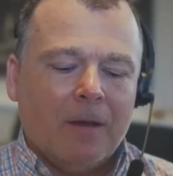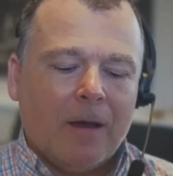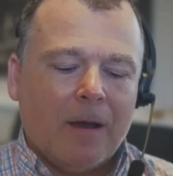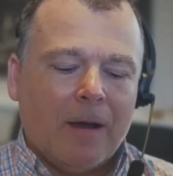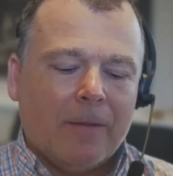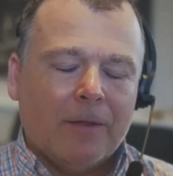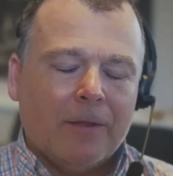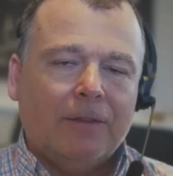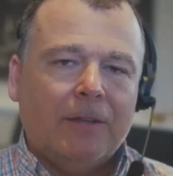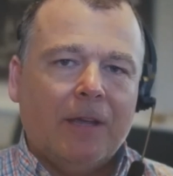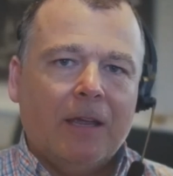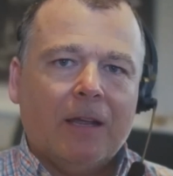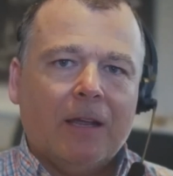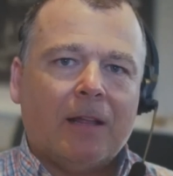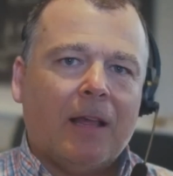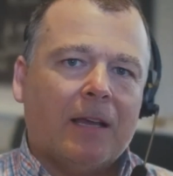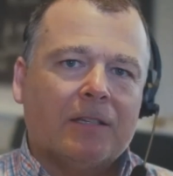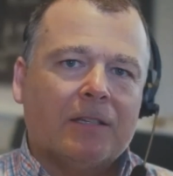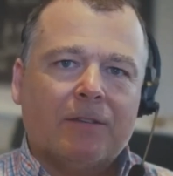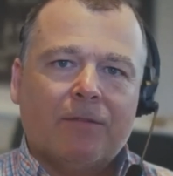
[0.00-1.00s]
uh, the data
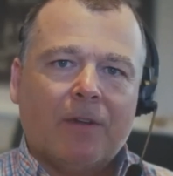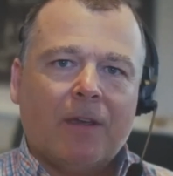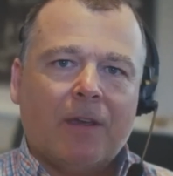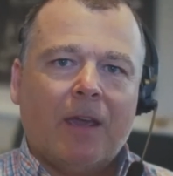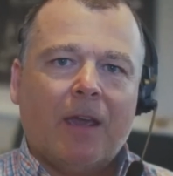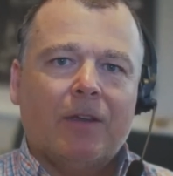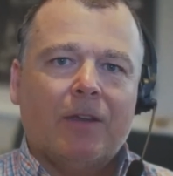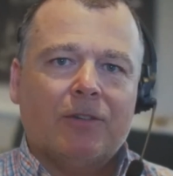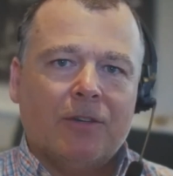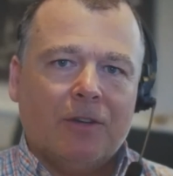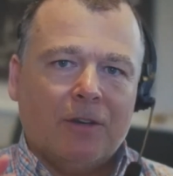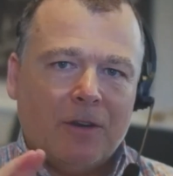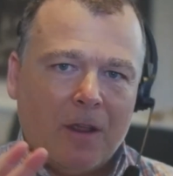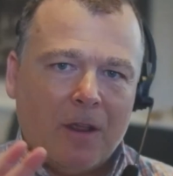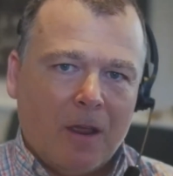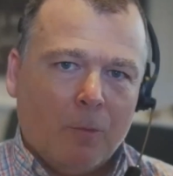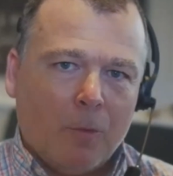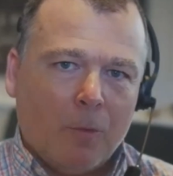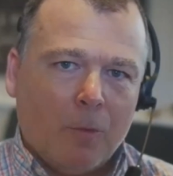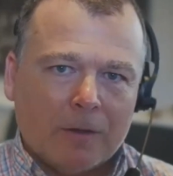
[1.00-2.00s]
classification
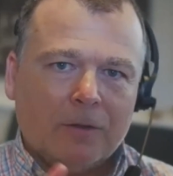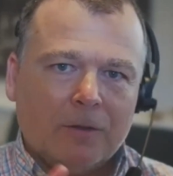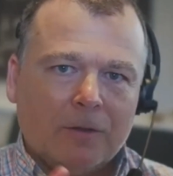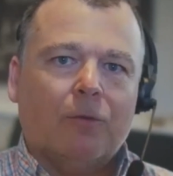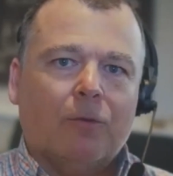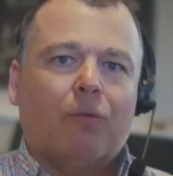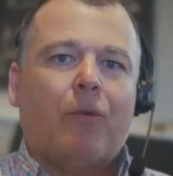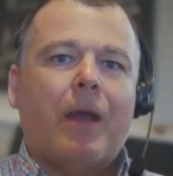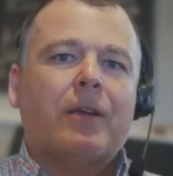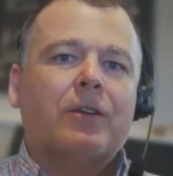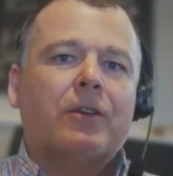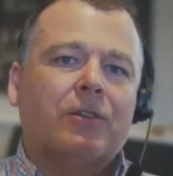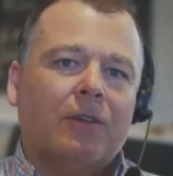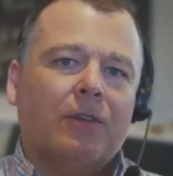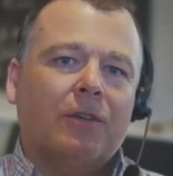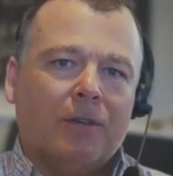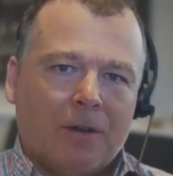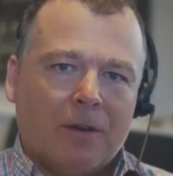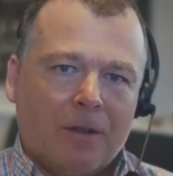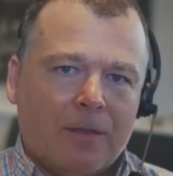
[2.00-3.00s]
and what
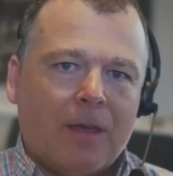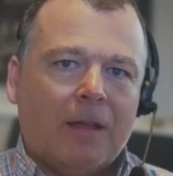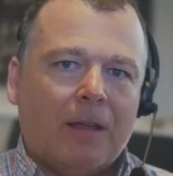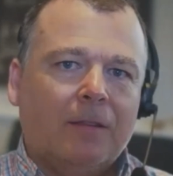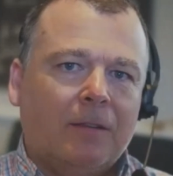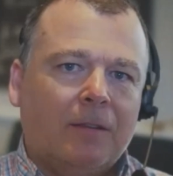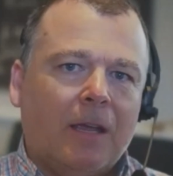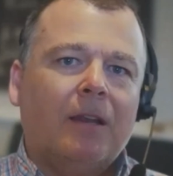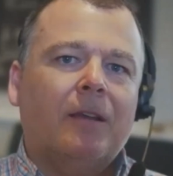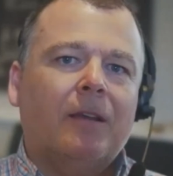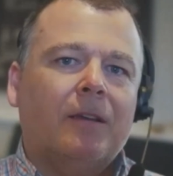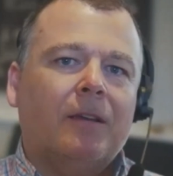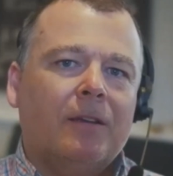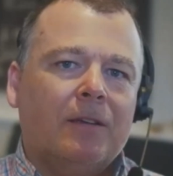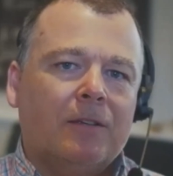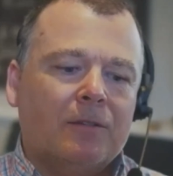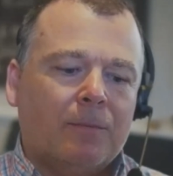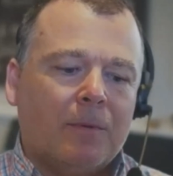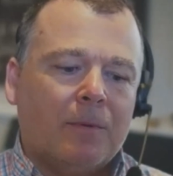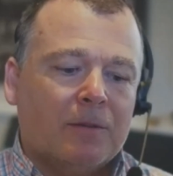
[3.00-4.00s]
direction that data
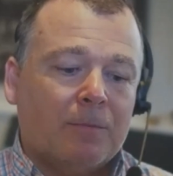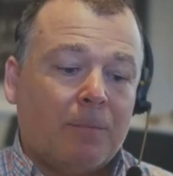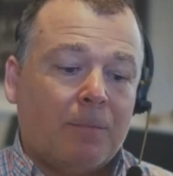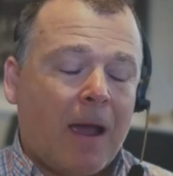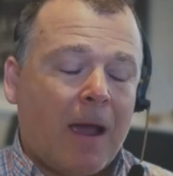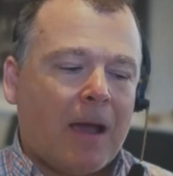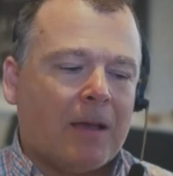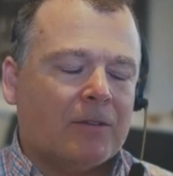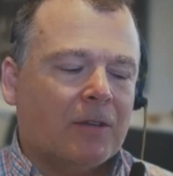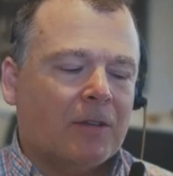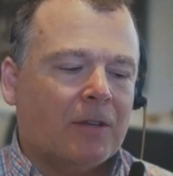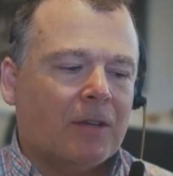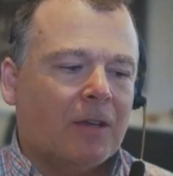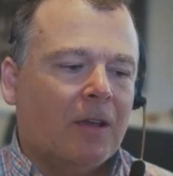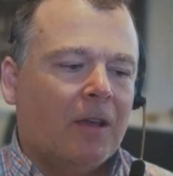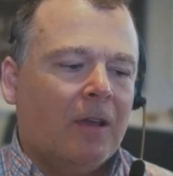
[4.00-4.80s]
is, is passing.